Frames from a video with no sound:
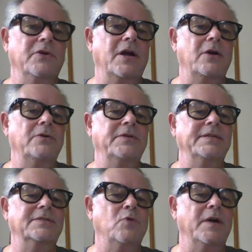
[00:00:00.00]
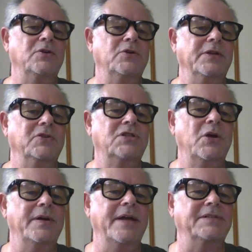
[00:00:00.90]
Code is quite good at
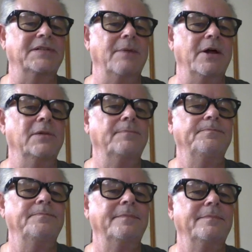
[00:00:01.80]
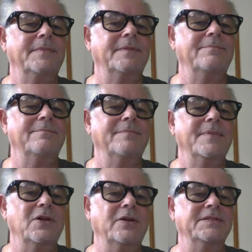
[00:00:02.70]
showing XML.
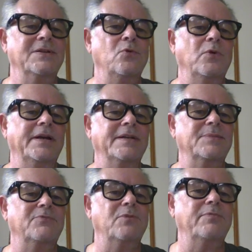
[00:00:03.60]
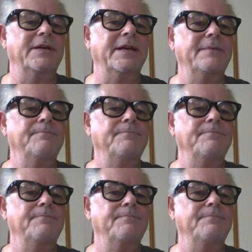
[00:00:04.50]
Colours it all in as appropriately.